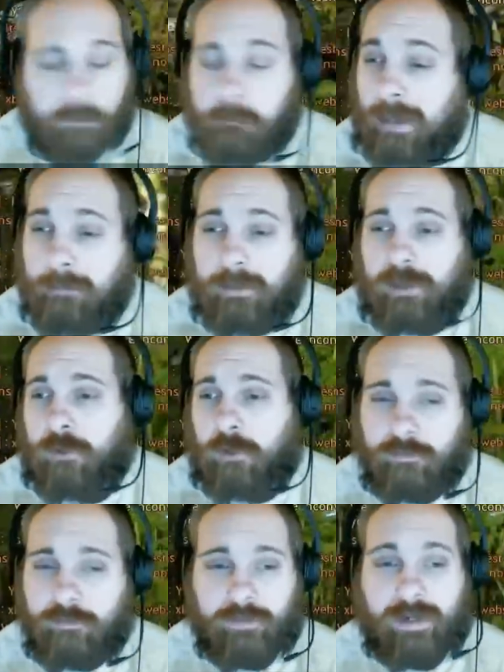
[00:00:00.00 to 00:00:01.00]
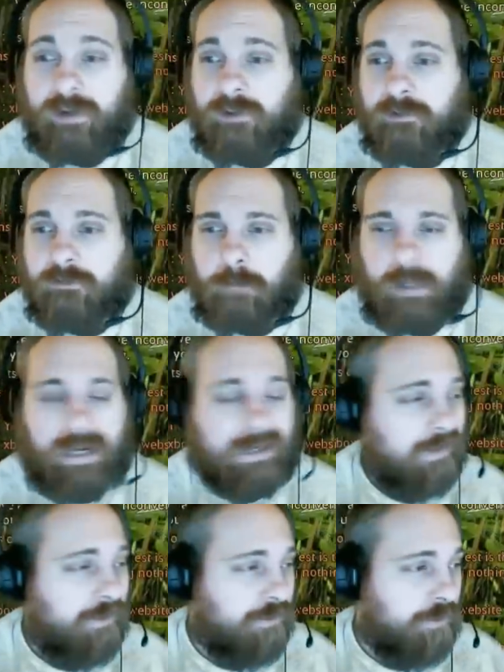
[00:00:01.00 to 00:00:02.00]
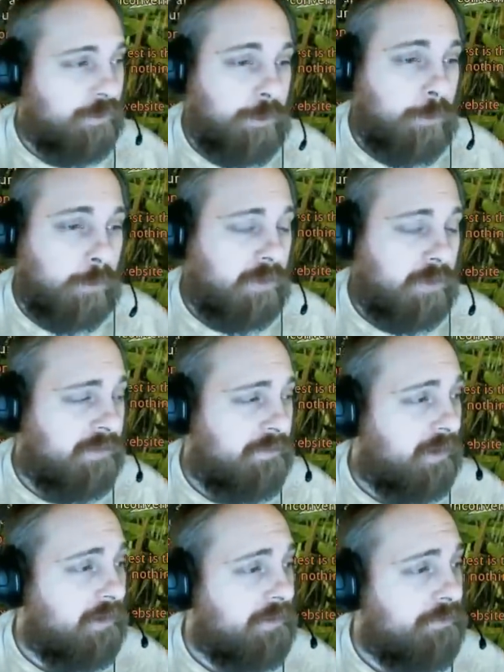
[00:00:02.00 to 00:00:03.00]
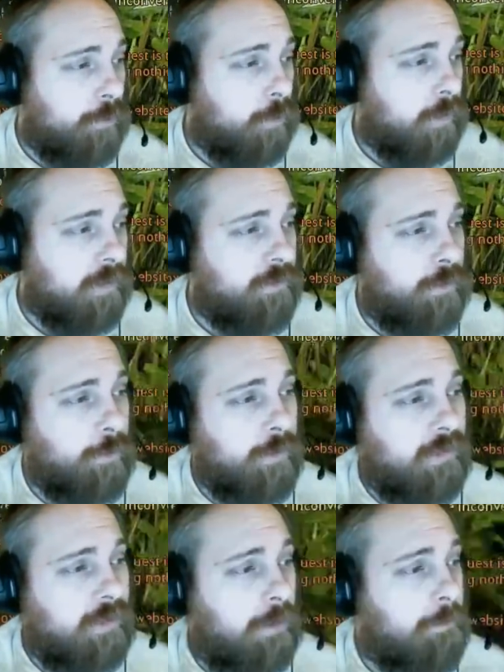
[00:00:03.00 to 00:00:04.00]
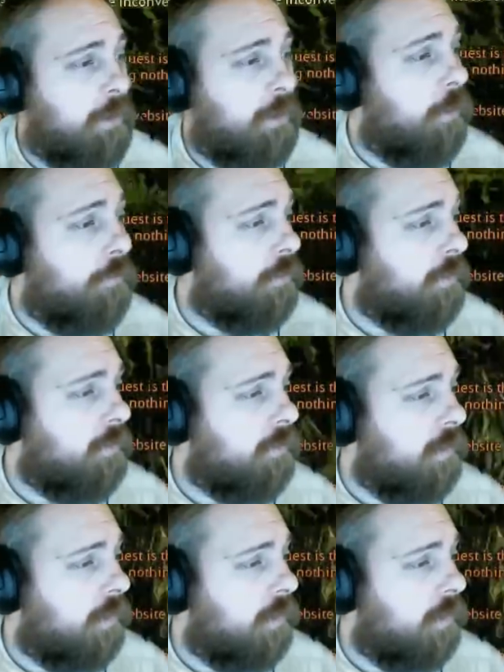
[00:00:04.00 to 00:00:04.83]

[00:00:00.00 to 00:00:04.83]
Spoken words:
Maybe you're a fan of Black Desert and you were looking very forward to it coming over